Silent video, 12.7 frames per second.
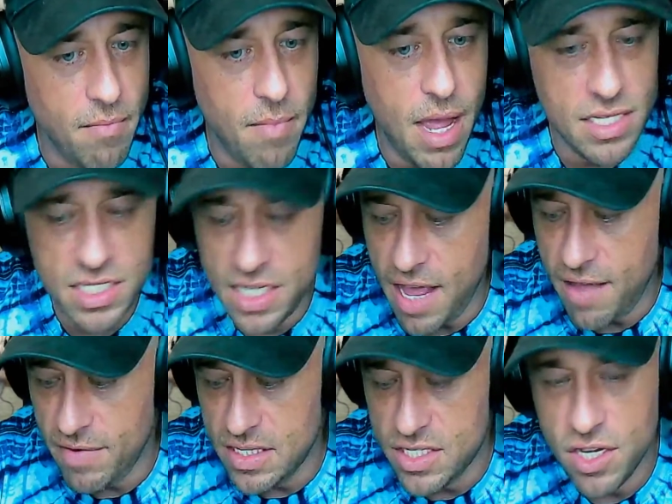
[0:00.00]
imagine
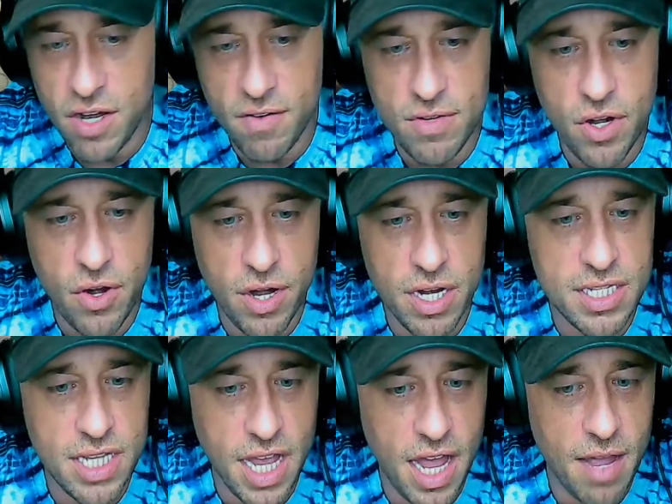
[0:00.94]
having served during a
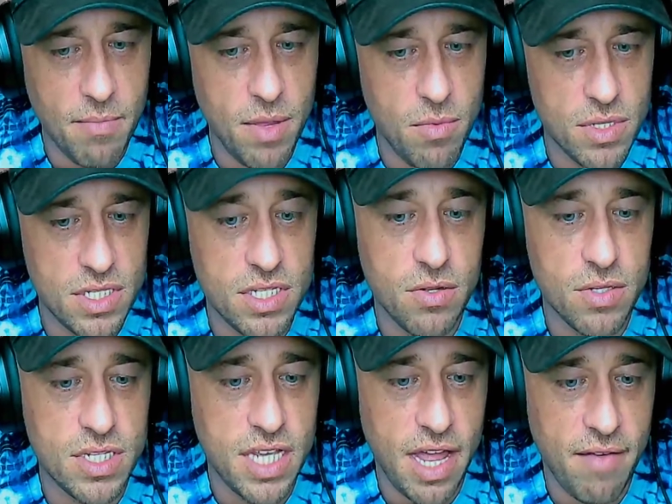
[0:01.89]
time that was so
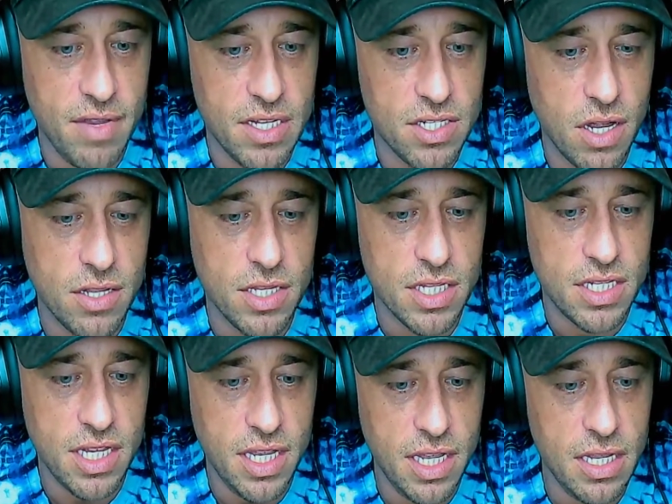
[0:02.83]
savage on the
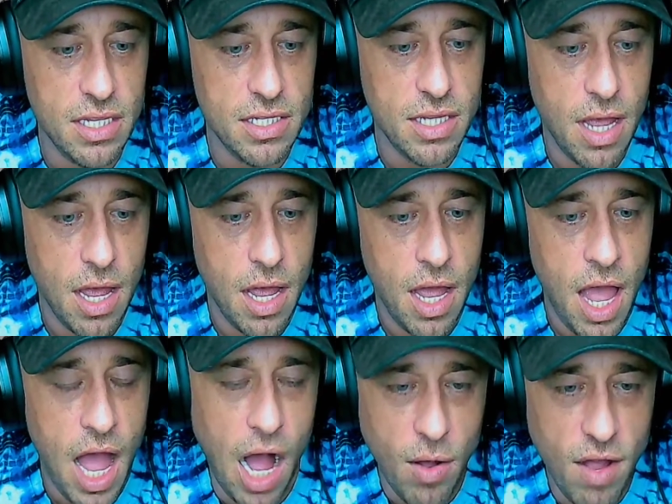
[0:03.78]
seas.
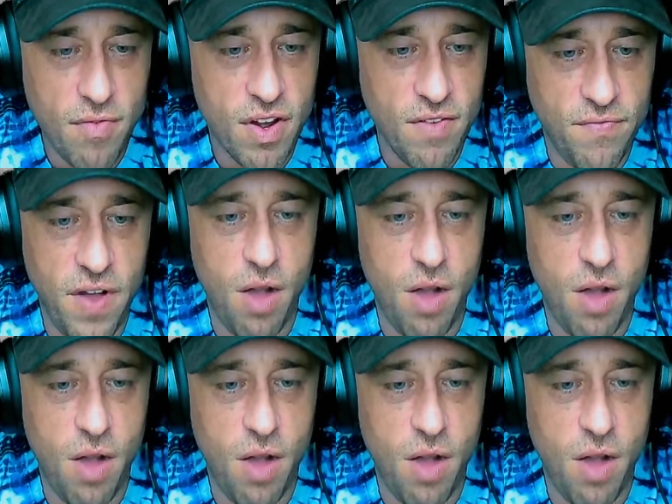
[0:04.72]
However, if I